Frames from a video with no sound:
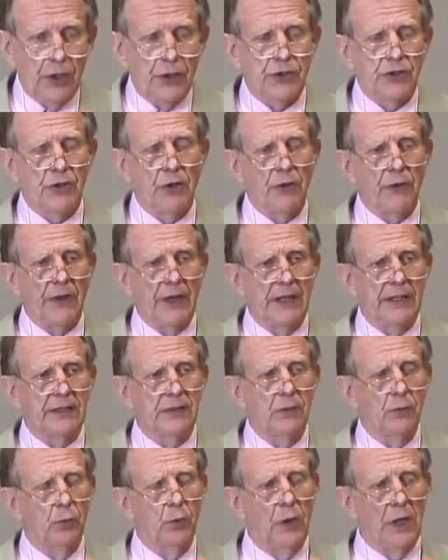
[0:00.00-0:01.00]
So
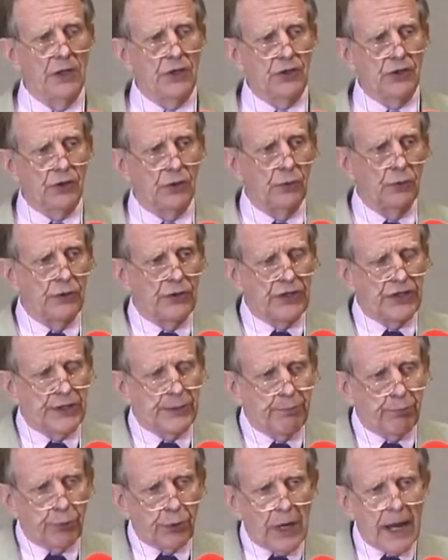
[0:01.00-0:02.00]
that once you
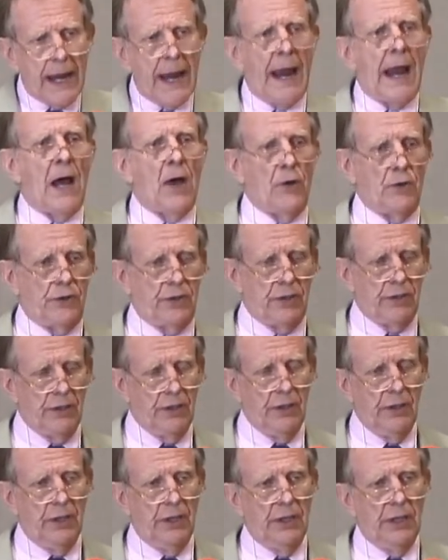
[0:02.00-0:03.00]
spread out
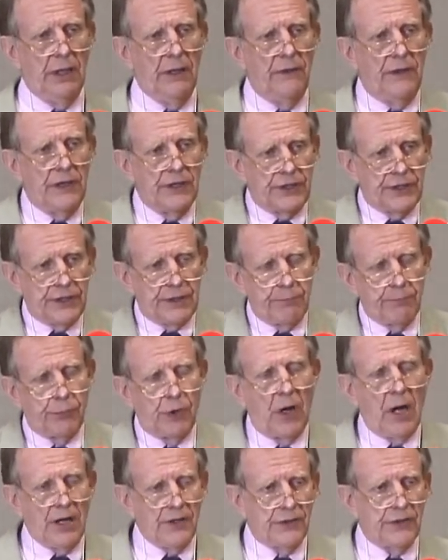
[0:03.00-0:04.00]
this
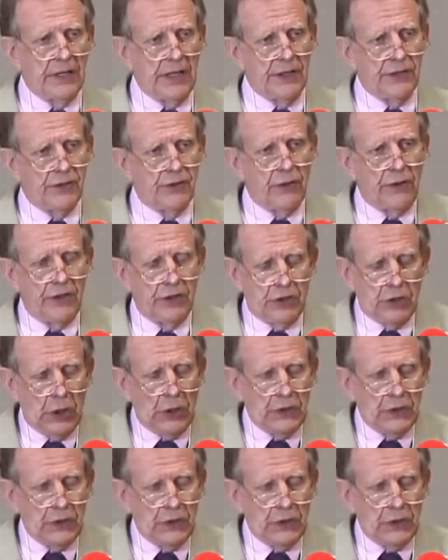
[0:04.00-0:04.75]
process so that